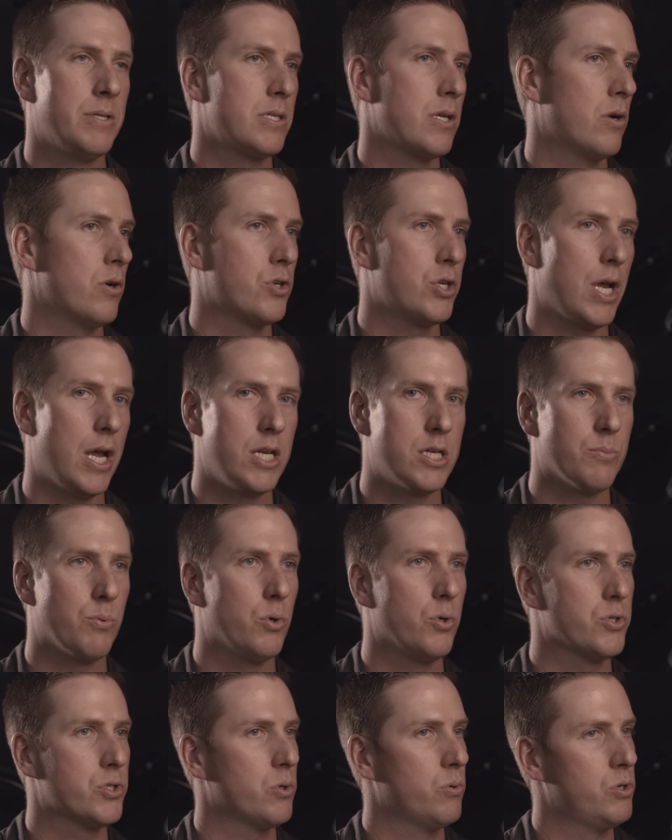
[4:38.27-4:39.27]
it's
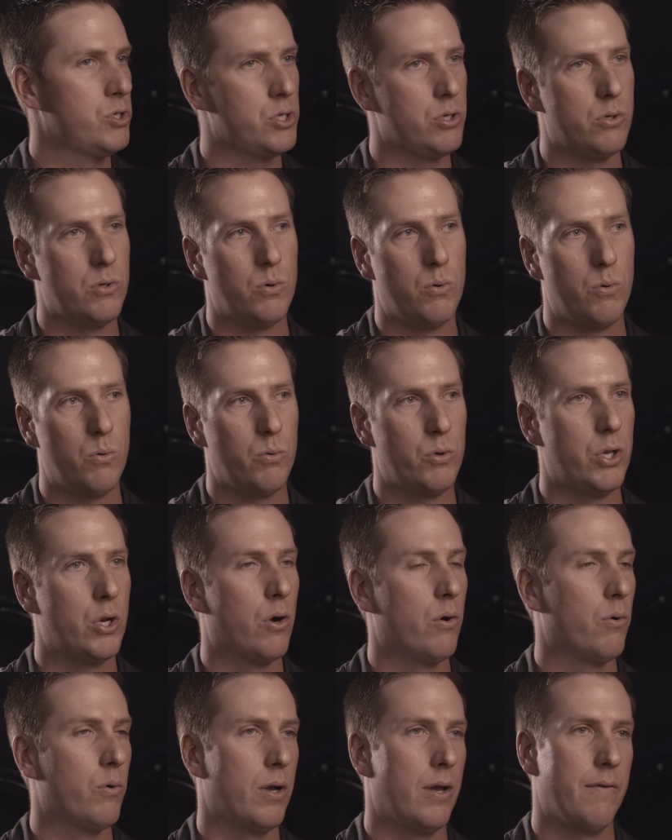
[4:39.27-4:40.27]
interchangeable, so as
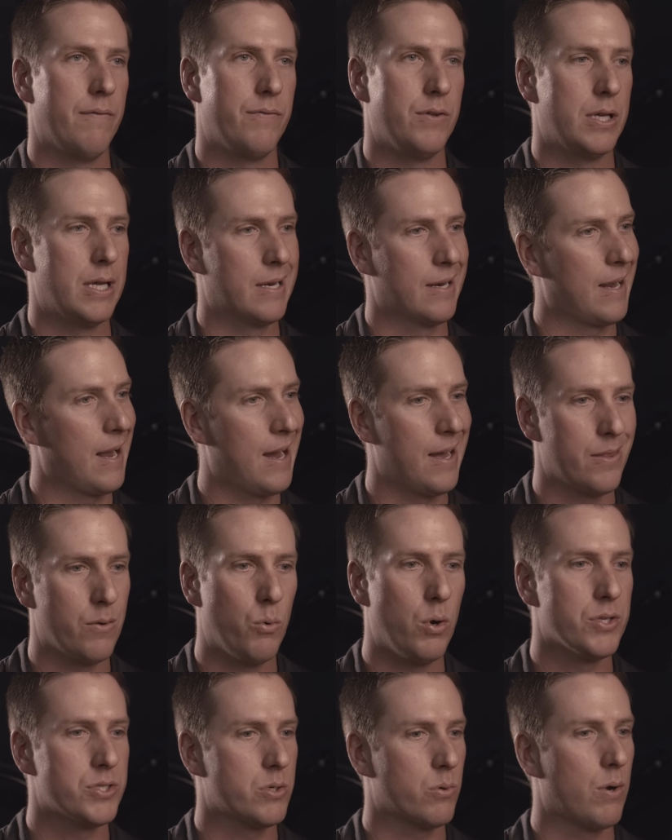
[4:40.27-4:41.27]
if you get a guy that
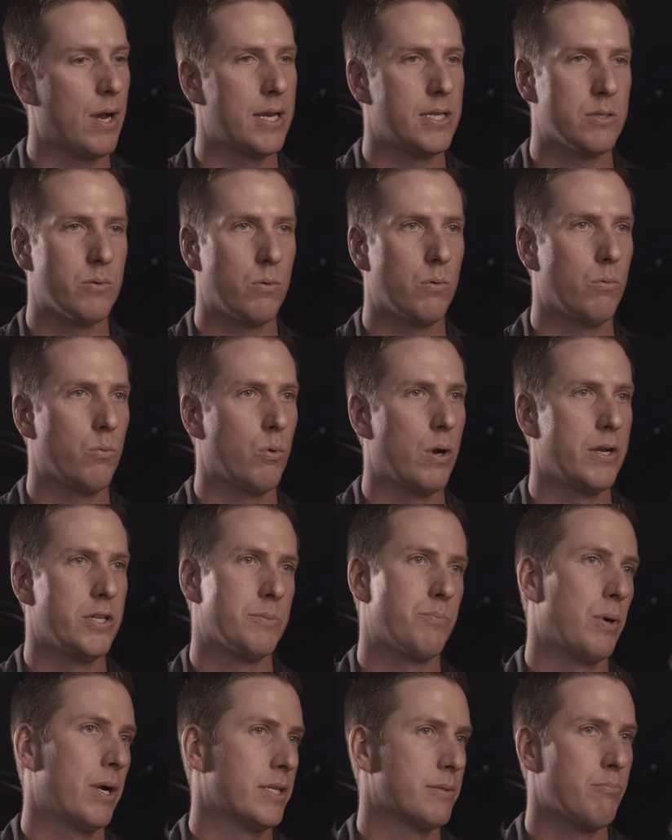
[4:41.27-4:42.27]
wants to run
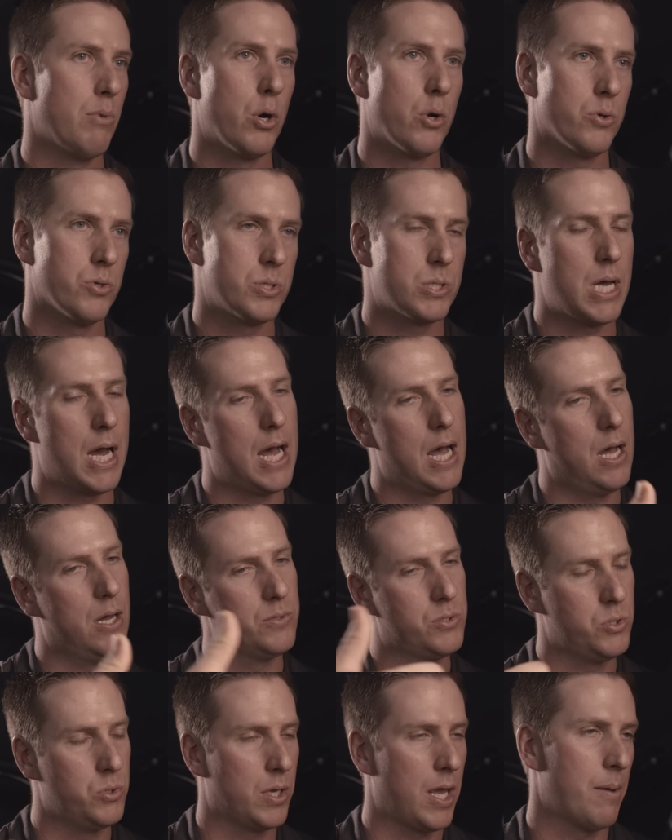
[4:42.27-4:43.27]
his brakes moto
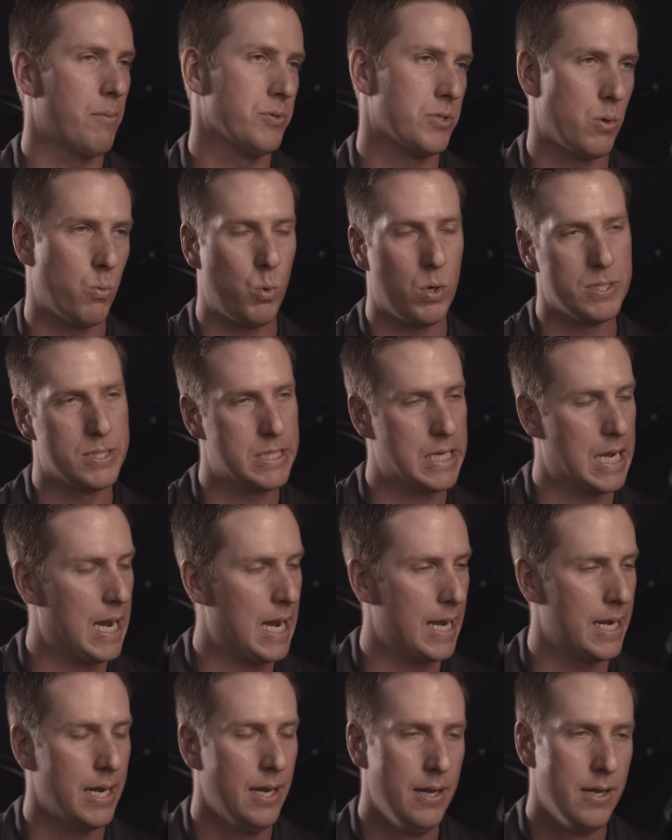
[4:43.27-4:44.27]
style, 2 cables on one
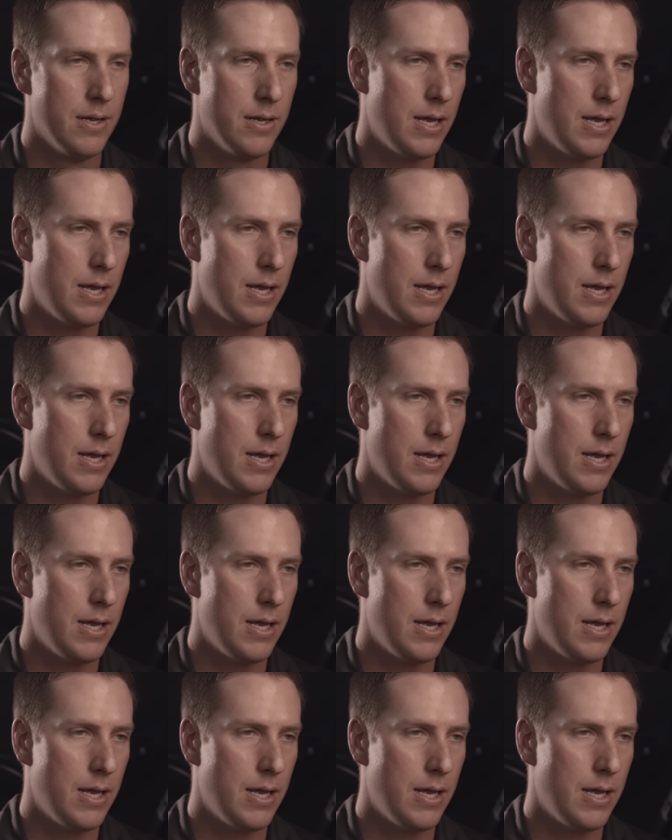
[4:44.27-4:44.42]
side,